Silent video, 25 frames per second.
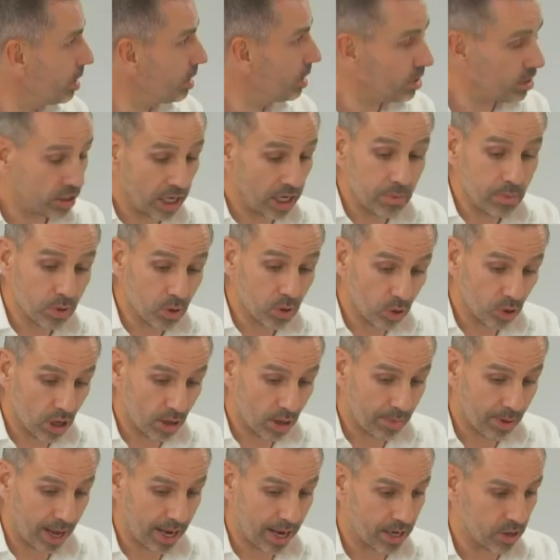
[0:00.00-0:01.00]
she would go to a
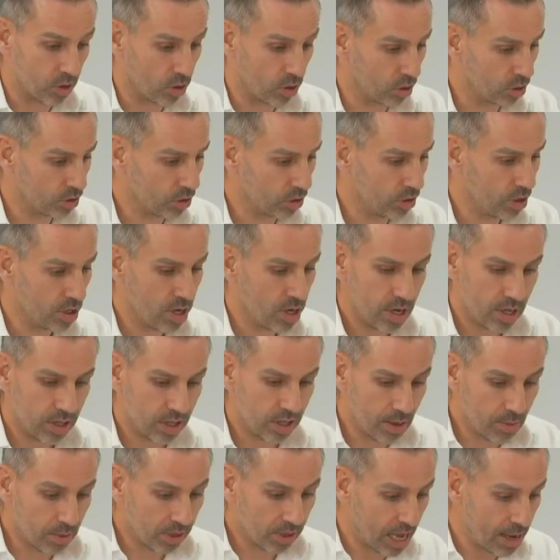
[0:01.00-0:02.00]
blind auction, they
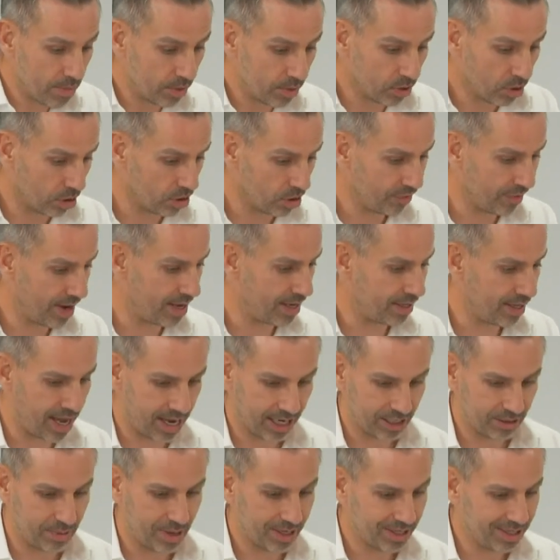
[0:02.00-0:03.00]
would keep in touch via
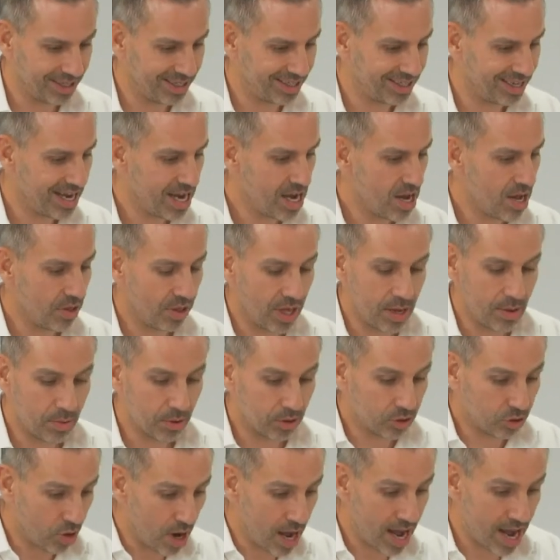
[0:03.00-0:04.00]
text message, they would
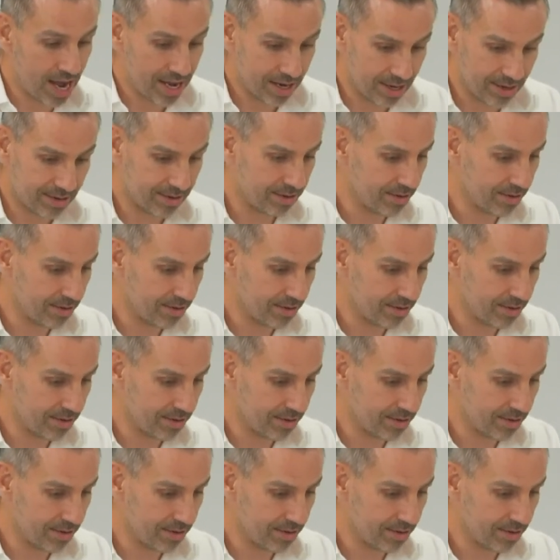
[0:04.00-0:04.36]
try and,